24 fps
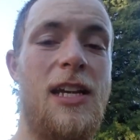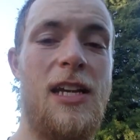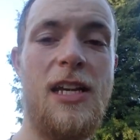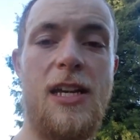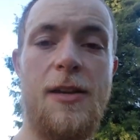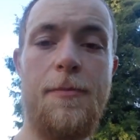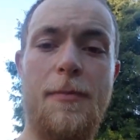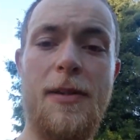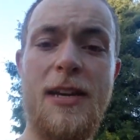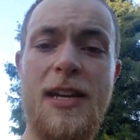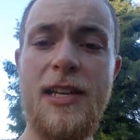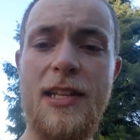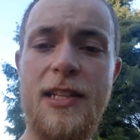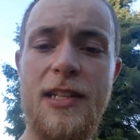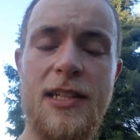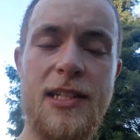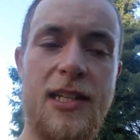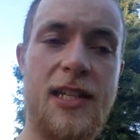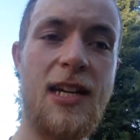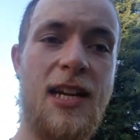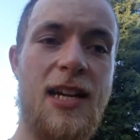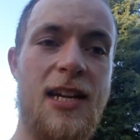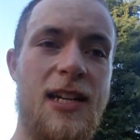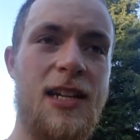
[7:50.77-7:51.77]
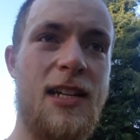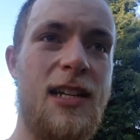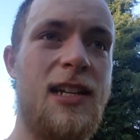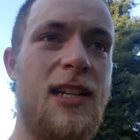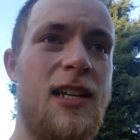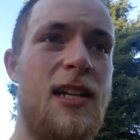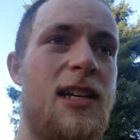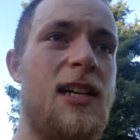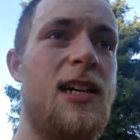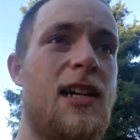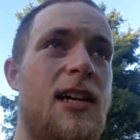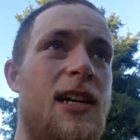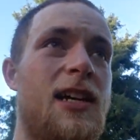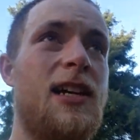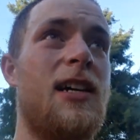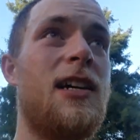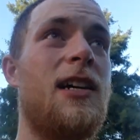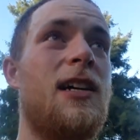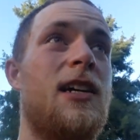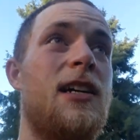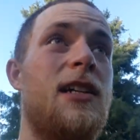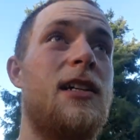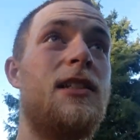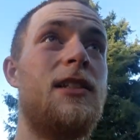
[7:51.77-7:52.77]
It means
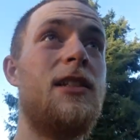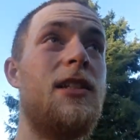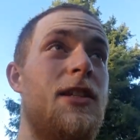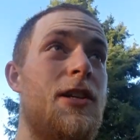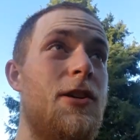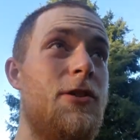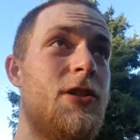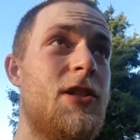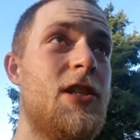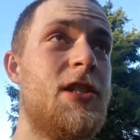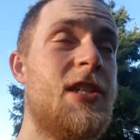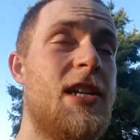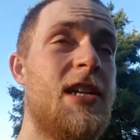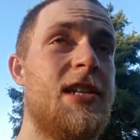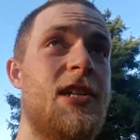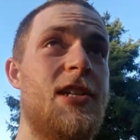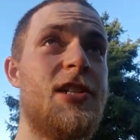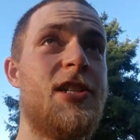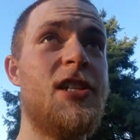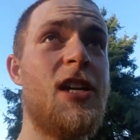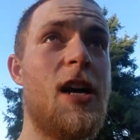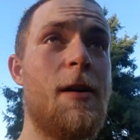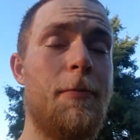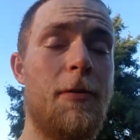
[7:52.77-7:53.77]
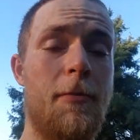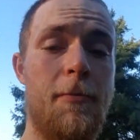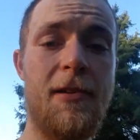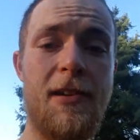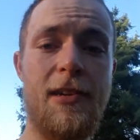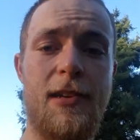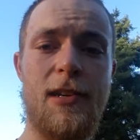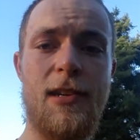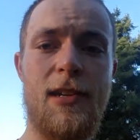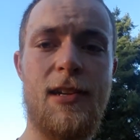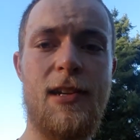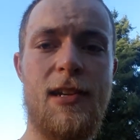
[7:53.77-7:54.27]
to use this as a supplement